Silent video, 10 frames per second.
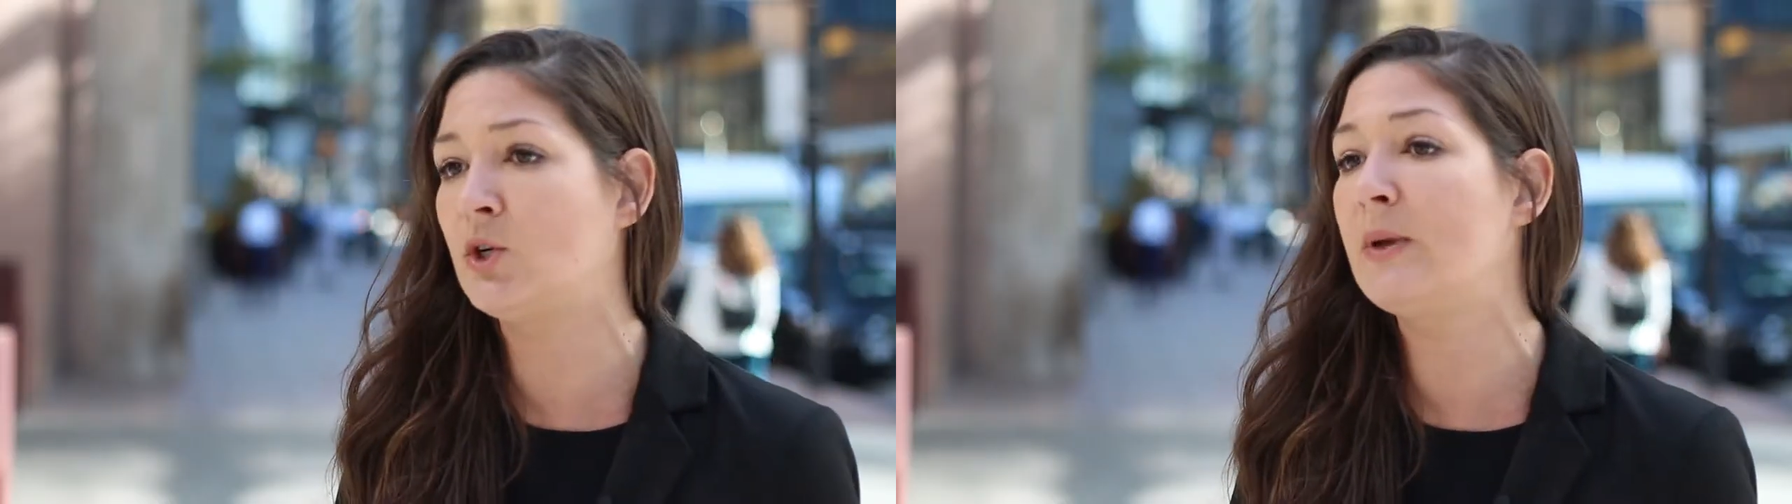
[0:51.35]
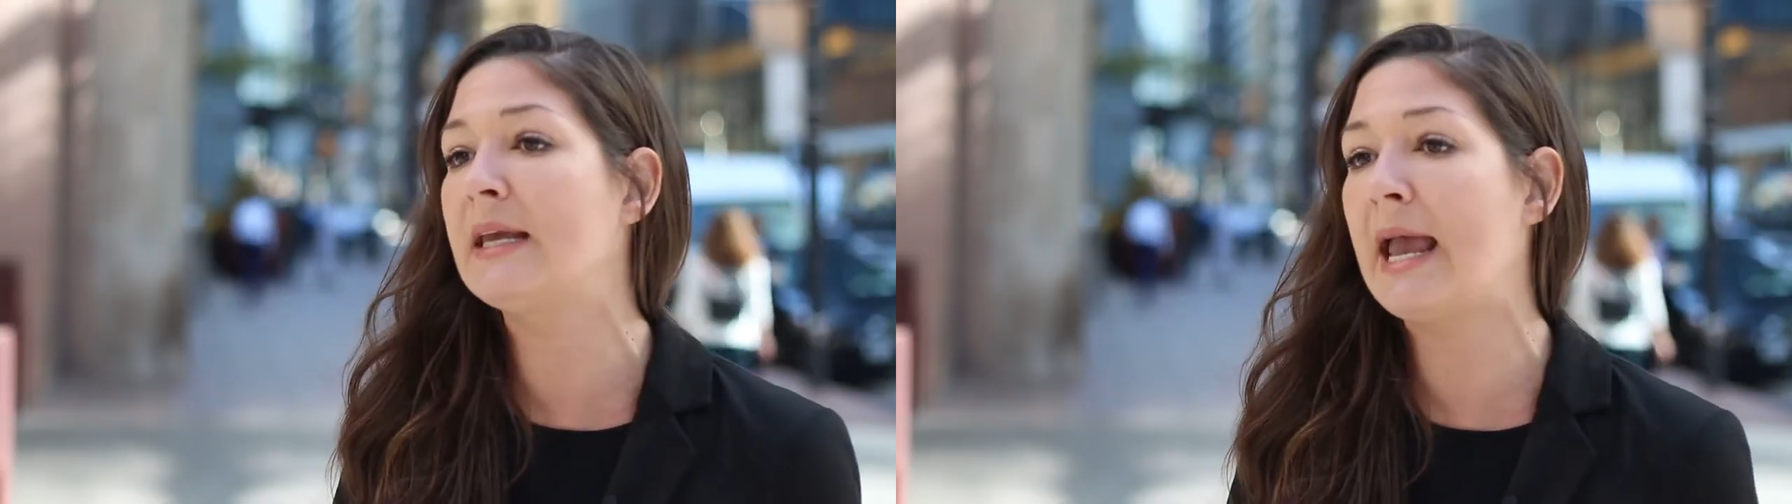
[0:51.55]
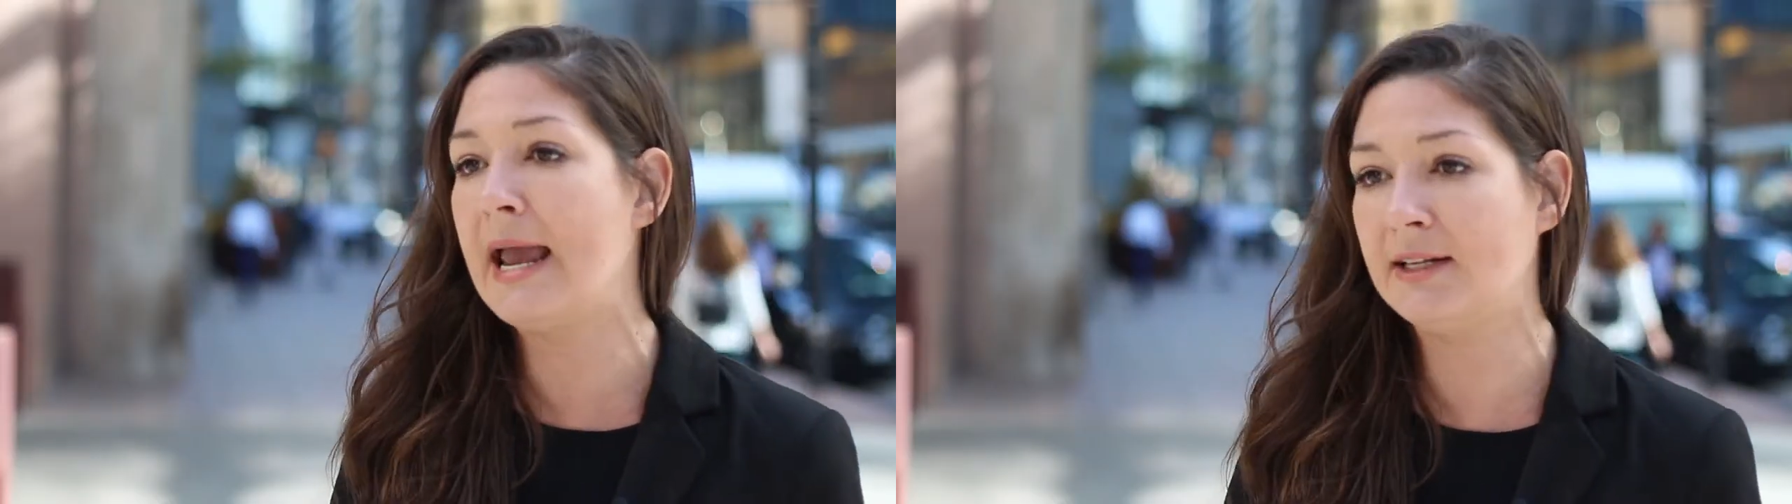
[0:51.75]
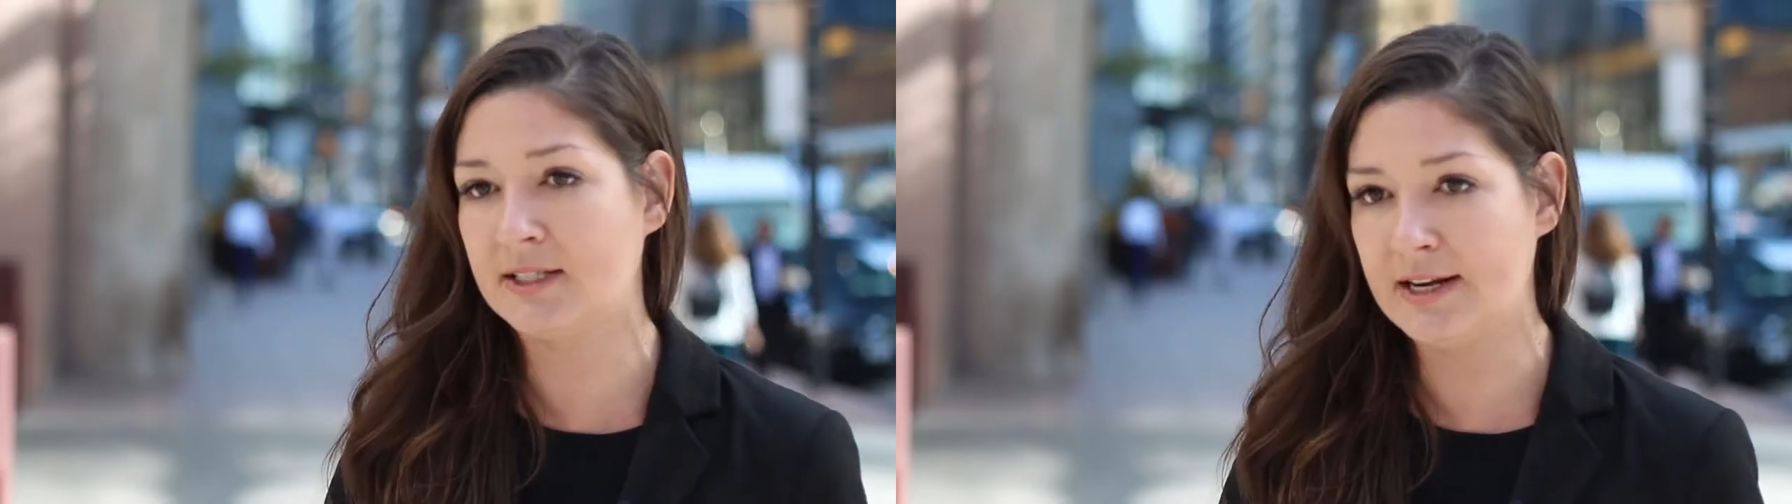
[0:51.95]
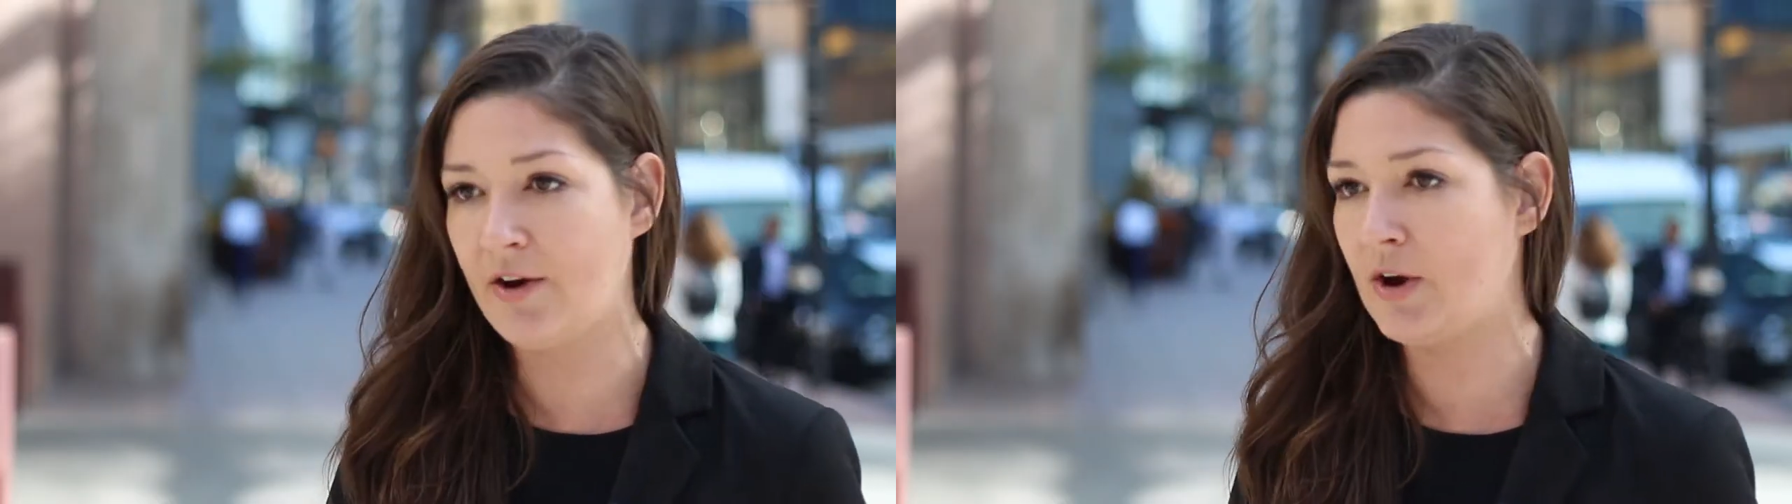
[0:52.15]
doing case
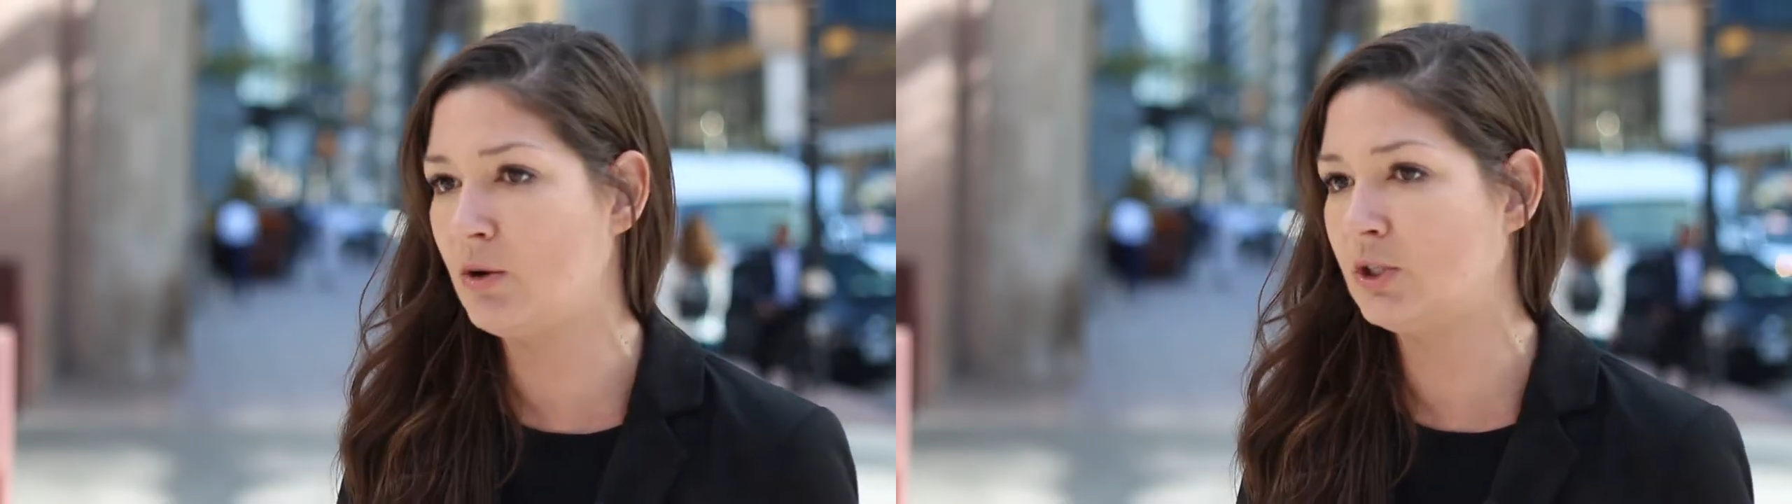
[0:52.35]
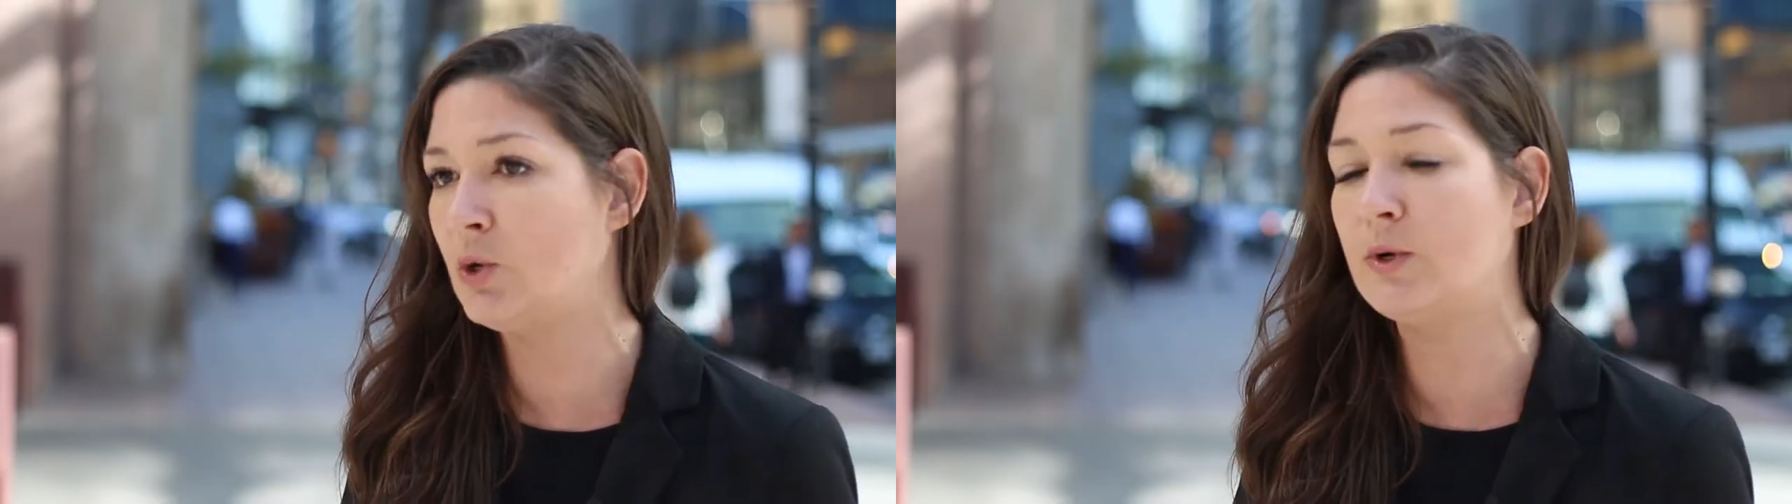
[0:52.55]
scenarios,